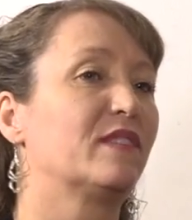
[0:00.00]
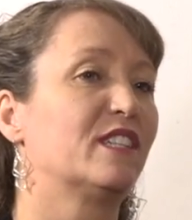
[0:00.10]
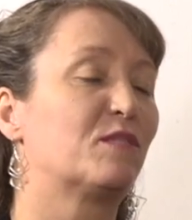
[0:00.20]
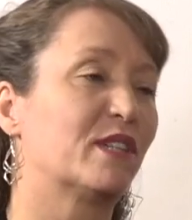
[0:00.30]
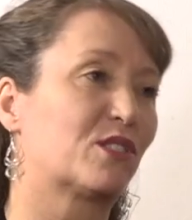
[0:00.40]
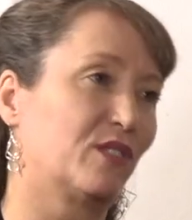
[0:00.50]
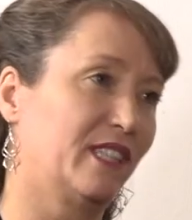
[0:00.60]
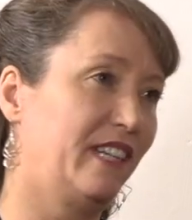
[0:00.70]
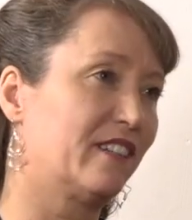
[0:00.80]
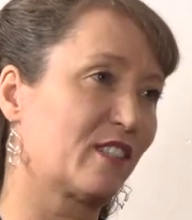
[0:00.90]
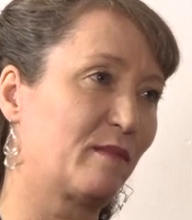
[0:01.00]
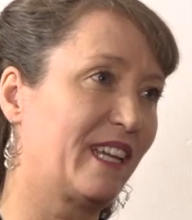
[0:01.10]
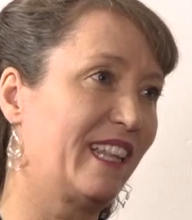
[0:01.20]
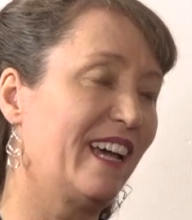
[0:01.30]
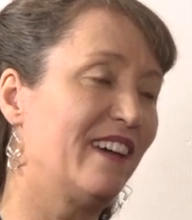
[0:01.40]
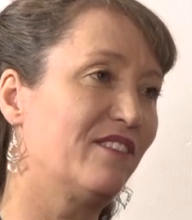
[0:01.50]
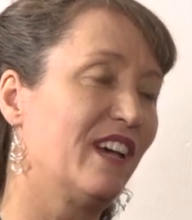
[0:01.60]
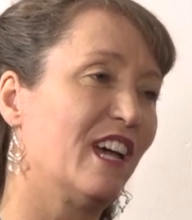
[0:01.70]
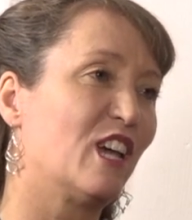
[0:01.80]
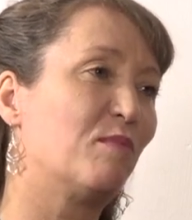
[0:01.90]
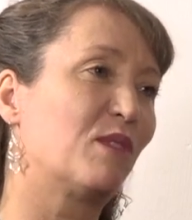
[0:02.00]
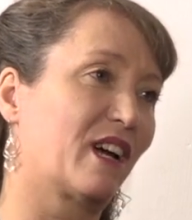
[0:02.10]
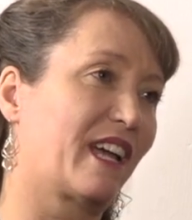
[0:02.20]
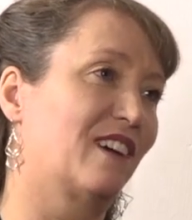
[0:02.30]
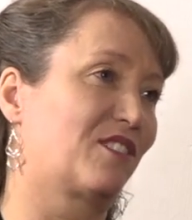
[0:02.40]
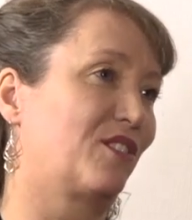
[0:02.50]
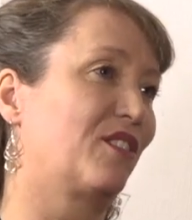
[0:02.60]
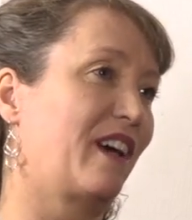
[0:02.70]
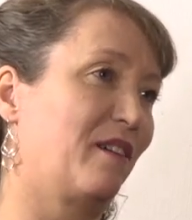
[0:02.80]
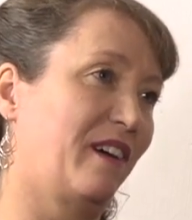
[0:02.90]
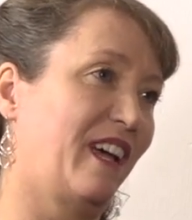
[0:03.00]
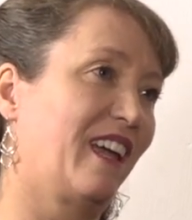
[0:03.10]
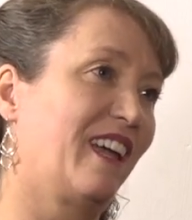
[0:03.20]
spiritual leaders in my life. He brought counsel that way.